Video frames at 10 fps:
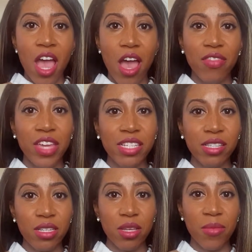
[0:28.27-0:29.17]
and they
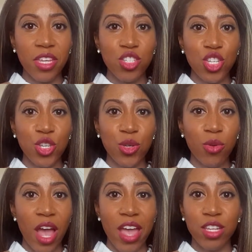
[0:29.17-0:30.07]
say something to
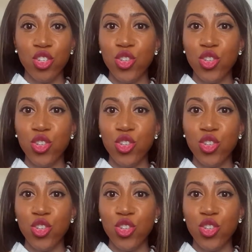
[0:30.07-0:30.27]
you and